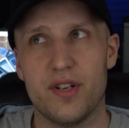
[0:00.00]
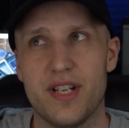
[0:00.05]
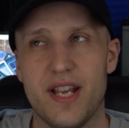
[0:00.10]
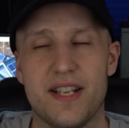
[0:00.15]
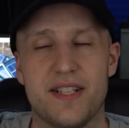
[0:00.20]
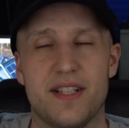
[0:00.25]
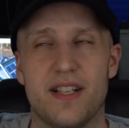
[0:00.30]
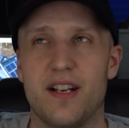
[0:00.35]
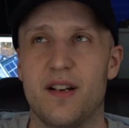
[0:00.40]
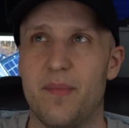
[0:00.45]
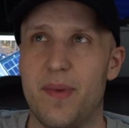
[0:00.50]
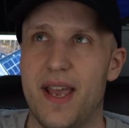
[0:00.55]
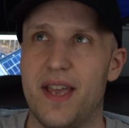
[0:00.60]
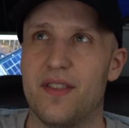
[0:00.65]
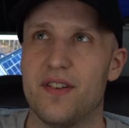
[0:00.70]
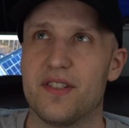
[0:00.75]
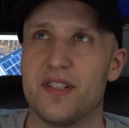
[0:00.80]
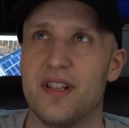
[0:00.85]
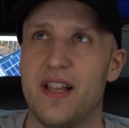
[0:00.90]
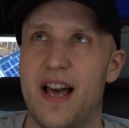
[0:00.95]
Tesla. Man,
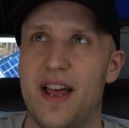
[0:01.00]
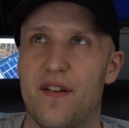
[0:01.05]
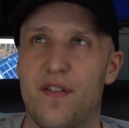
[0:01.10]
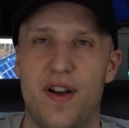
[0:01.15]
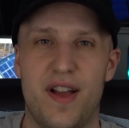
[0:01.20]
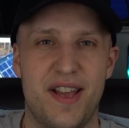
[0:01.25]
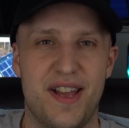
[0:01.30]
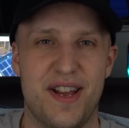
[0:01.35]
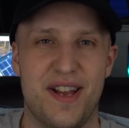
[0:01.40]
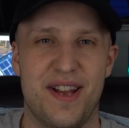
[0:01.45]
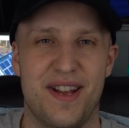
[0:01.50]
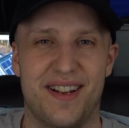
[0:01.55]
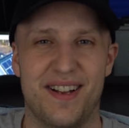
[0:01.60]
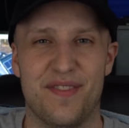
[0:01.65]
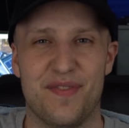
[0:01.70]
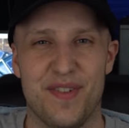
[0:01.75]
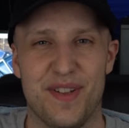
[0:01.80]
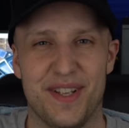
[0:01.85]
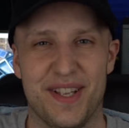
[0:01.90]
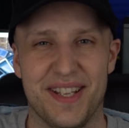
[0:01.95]
there's a lot of
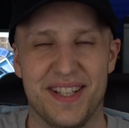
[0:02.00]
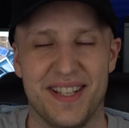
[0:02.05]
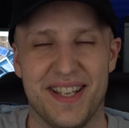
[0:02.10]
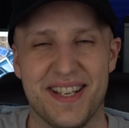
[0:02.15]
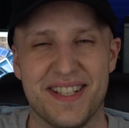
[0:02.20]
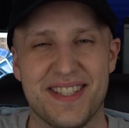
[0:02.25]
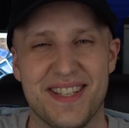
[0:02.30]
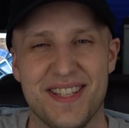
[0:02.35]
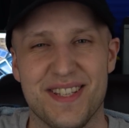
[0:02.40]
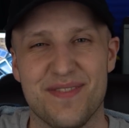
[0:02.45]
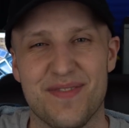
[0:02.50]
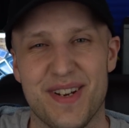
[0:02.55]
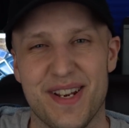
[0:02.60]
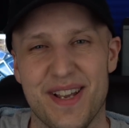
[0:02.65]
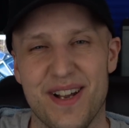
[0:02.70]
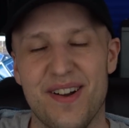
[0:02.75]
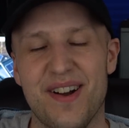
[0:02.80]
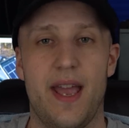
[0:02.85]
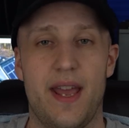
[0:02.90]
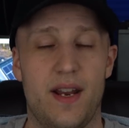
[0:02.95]
affiliate links in this
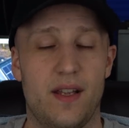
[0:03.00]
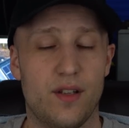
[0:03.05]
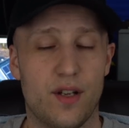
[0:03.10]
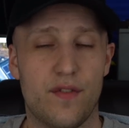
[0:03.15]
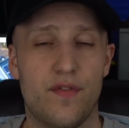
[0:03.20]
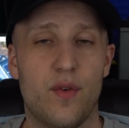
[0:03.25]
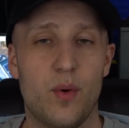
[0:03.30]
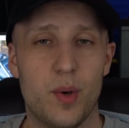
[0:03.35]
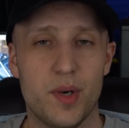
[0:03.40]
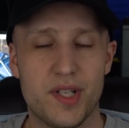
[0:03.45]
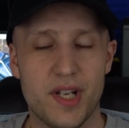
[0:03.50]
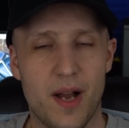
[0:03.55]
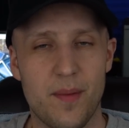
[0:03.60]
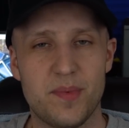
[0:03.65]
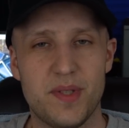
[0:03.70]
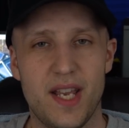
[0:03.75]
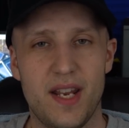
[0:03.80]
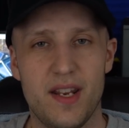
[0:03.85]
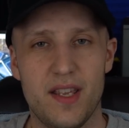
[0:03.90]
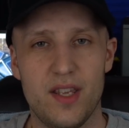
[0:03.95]
video. And I look forward to
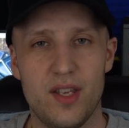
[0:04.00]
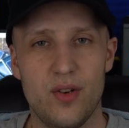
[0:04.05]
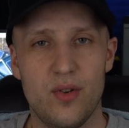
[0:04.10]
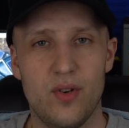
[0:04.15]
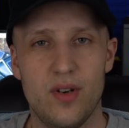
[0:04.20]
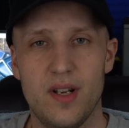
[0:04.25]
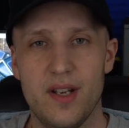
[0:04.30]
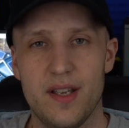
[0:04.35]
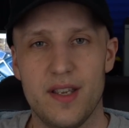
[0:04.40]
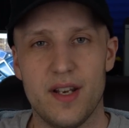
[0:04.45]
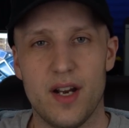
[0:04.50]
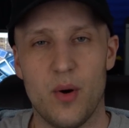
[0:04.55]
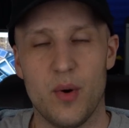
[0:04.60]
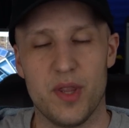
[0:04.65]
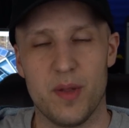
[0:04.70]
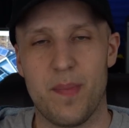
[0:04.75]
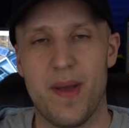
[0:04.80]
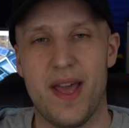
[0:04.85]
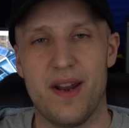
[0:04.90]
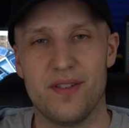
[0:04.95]
updating you, when
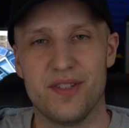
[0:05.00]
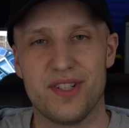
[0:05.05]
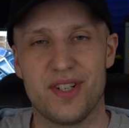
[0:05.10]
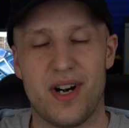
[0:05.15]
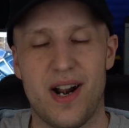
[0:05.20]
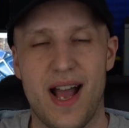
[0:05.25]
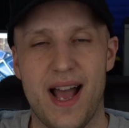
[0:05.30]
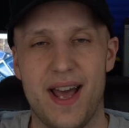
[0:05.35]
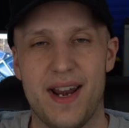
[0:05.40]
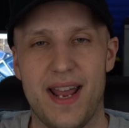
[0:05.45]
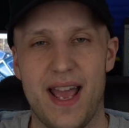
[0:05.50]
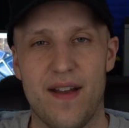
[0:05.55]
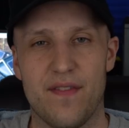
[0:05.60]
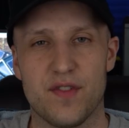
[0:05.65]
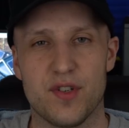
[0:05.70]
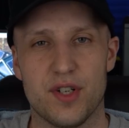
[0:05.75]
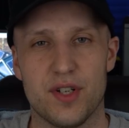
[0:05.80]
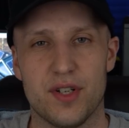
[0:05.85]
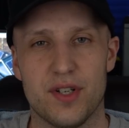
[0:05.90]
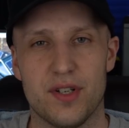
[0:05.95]
the panels are on
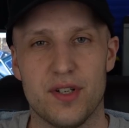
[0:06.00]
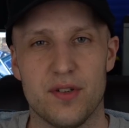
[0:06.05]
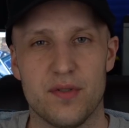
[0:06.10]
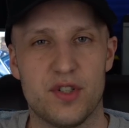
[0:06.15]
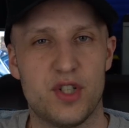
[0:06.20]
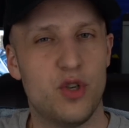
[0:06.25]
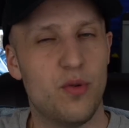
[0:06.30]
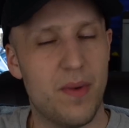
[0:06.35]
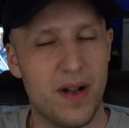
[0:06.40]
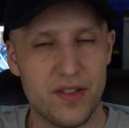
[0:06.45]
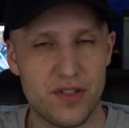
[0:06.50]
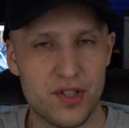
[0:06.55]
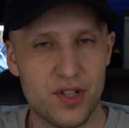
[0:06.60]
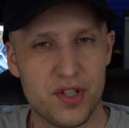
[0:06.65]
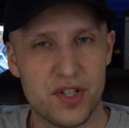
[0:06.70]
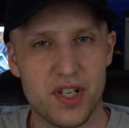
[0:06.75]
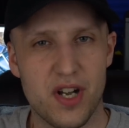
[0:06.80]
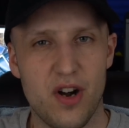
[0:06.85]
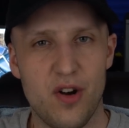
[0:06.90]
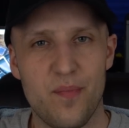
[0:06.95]
after 2 months or
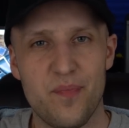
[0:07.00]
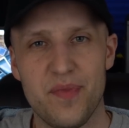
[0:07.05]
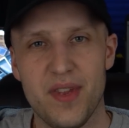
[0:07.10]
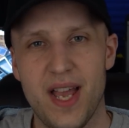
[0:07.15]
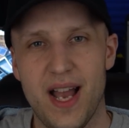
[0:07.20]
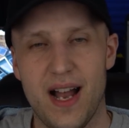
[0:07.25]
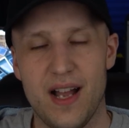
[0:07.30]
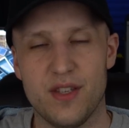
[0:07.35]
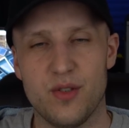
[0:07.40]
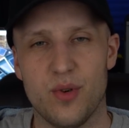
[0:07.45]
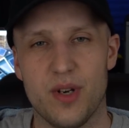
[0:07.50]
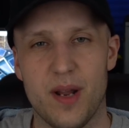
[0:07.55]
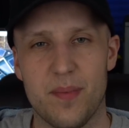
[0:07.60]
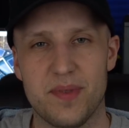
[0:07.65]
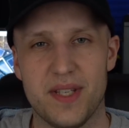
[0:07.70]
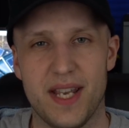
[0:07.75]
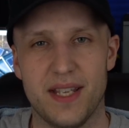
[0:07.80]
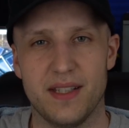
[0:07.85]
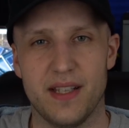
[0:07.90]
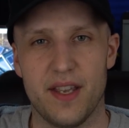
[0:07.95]
so. I'll do an
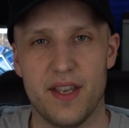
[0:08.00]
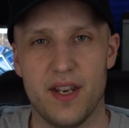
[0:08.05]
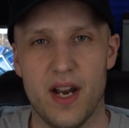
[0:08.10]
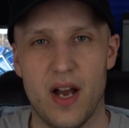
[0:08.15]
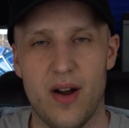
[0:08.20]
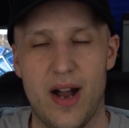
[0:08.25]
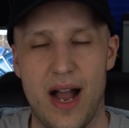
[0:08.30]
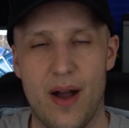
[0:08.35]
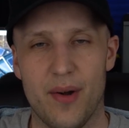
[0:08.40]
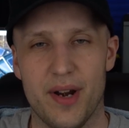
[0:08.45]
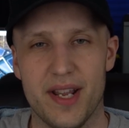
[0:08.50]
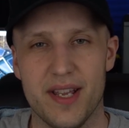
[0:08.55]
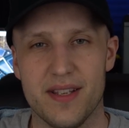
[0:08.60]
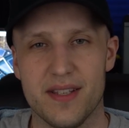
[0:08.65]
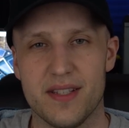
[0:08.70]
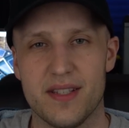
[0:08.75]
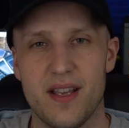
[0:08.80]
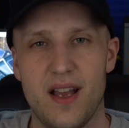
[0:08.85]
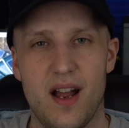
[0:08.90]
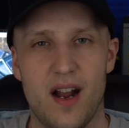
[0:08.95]
update and let you know how it
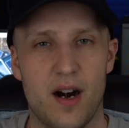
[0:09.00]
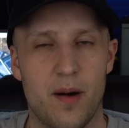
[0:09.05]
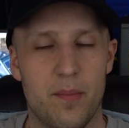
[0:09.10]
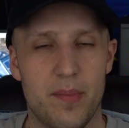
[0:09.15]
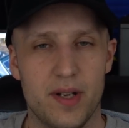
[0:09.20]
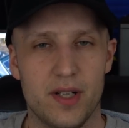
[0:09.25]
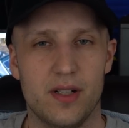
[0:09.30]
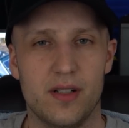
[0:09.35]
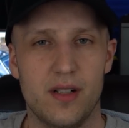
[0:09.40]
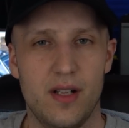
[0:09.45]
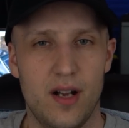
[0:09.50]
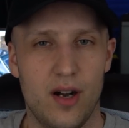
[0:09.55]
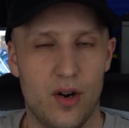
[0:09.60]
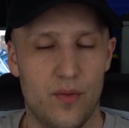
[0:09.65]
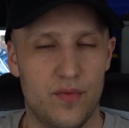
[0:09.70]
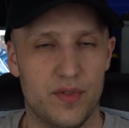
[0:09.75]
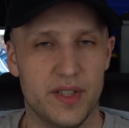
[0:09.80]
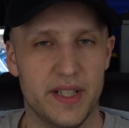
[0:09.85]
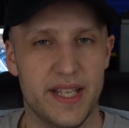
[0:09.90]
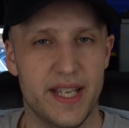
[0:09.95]
is. Our bill,
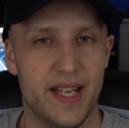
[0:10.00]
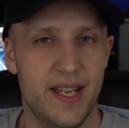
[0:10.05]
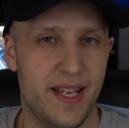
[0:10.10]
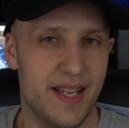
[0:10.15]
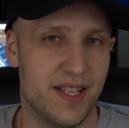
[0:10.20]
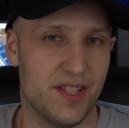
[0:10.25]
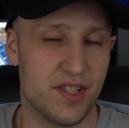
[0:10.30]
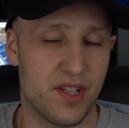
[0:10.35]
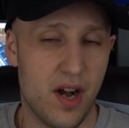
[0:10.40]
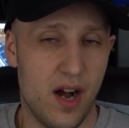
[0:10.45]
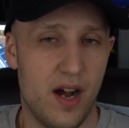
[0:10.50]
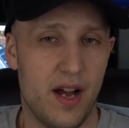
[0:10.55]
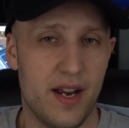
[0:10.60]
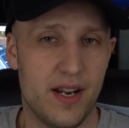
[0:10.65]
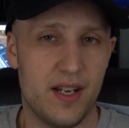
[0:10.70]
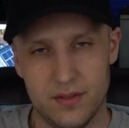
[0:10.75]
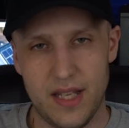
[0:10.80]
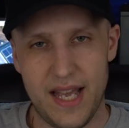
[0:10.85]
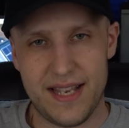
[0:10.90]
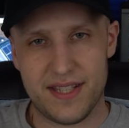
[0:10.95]
hopefully, is
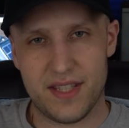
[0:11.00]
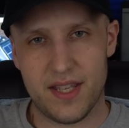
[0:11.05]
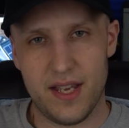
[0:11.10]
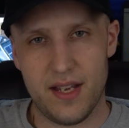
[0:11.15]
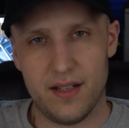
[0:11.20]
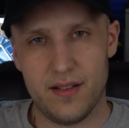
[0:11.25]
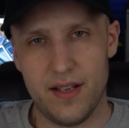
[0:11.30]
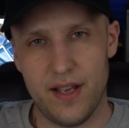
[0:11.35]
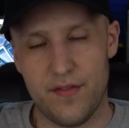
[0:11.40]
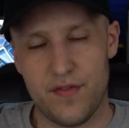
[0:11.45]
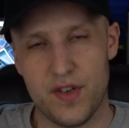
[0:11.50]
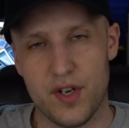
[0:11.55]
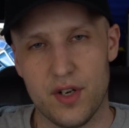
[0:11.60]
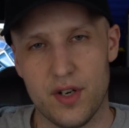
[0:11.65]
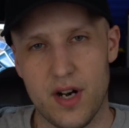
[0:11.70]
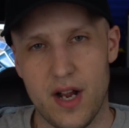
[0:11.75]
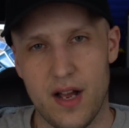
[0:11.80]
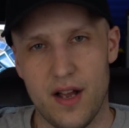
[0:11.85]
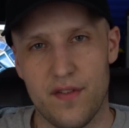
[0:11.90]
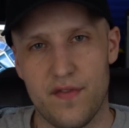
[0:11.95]
gone. Last thing, if
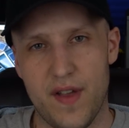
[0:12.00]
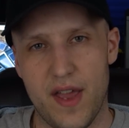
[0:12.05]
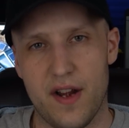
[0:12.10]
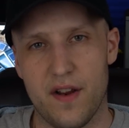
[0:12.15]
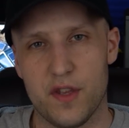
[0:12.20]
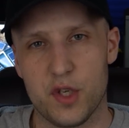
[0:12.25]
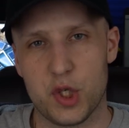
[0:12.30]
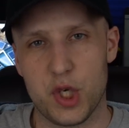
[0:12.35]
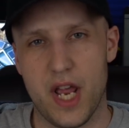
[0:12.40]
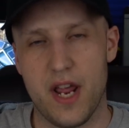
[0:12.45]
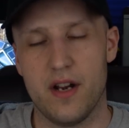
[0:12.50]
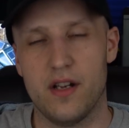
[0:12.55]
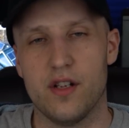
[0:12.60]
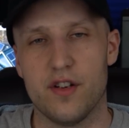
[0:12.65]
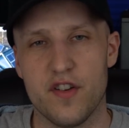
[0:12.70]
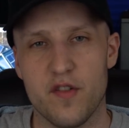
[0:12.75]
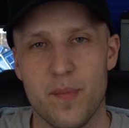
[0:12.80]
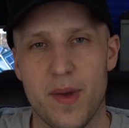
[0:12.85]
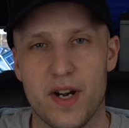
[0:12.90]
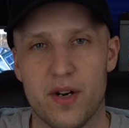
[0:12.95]
you're a fan of the channel, or
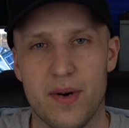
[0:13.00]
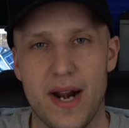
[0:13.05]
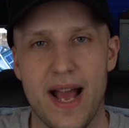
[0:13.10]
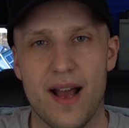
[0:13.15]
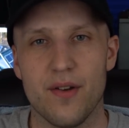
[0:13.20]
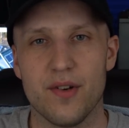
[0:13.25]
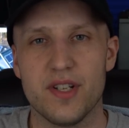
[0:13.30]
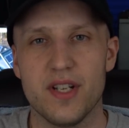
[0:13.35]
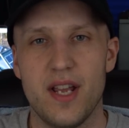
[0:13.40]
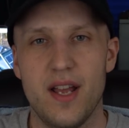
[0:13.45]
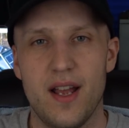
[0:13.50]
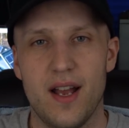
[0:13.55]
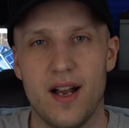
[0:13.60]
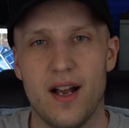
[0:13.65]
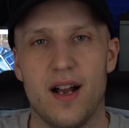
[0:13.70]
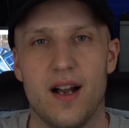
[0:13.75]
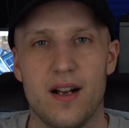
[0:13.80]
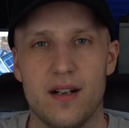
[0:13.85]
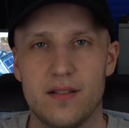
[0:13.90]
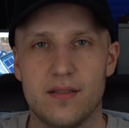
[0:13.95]
you've been around,
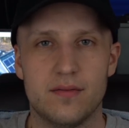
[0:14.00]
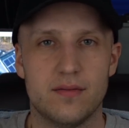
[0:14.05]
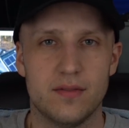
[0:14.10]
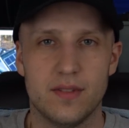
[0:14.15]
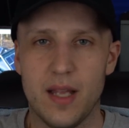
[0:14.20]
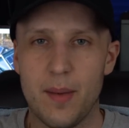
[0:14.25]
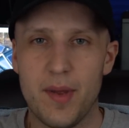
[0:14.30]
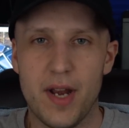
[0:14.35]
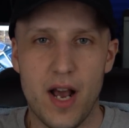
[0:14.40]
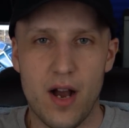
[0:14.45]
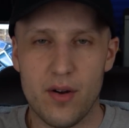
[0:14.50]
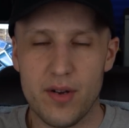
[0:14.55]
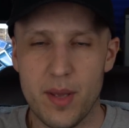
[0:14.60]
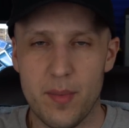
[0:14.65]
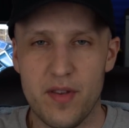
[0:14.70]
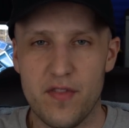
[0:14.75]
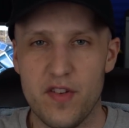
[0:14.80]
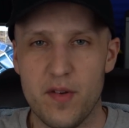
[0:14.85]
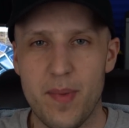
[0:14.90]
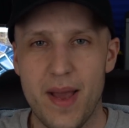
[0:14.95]
let me know, give
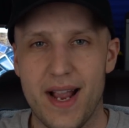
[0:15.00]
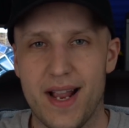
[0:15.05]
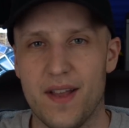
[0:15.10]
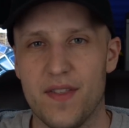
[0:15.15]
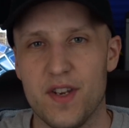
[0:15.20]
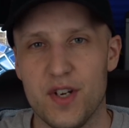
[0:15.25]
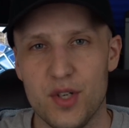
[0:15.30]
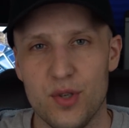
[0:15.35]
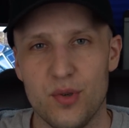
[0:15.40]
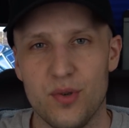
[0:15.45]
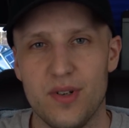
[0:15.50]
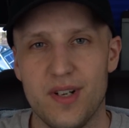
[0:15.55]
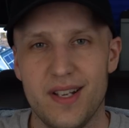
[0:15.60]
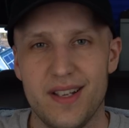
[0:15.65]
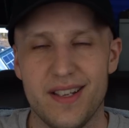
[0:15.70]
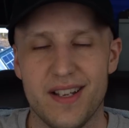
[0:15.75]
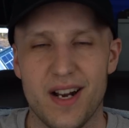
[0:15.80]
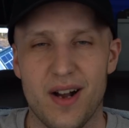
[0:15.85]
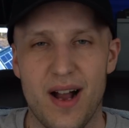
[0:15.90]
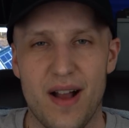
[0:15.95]
me feedback on the new,
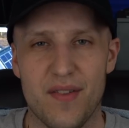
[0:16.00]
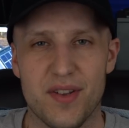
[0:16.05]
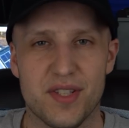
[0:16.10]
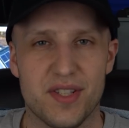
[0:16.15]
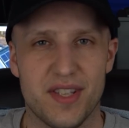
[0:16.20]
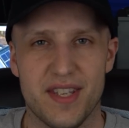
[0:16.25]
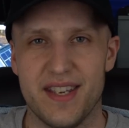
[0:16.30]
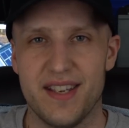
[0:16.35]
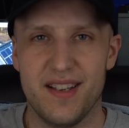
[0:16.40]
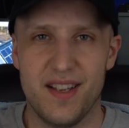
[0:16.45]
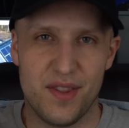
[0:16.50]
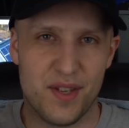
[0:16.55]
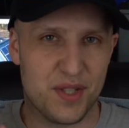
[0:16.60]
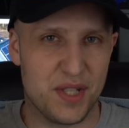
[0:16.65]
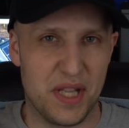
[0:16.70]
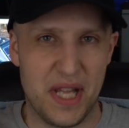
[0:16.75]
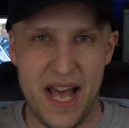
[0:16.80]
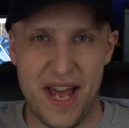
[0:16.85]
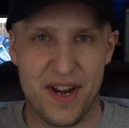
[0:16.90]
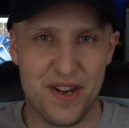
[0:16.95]
obviously there's
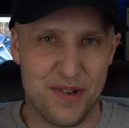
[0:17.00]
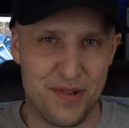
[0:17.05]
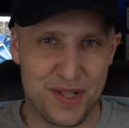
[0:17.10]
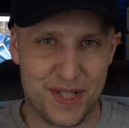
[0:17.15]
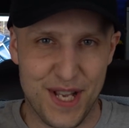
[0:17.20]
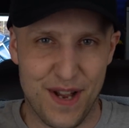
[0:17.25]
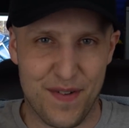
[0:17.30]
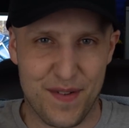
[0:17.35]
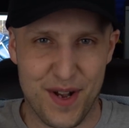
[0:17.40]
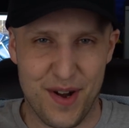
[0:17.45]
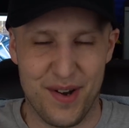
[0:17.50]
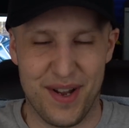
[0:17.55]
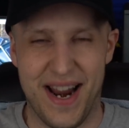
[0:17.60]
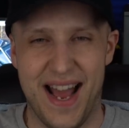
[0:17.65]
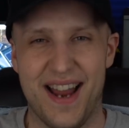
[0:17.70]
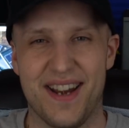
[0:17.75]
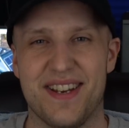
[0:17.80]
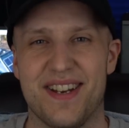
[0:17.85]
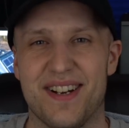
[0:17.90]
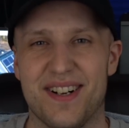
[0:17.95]
a lot of new stuff going
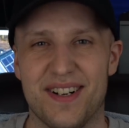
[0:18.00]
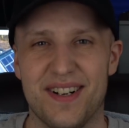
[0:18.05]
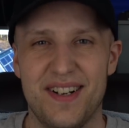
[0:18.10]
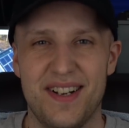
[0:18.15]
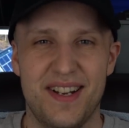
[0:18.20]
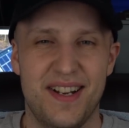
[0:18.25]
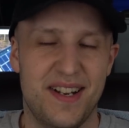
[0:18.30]
on here.